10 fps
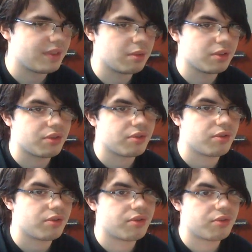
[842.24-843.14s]
There were
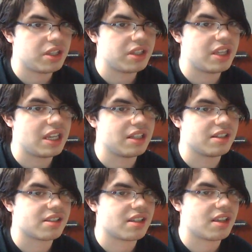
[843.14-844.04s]
three
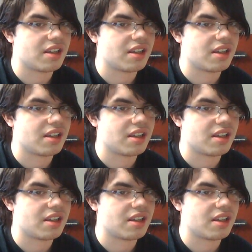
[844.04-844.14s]
things.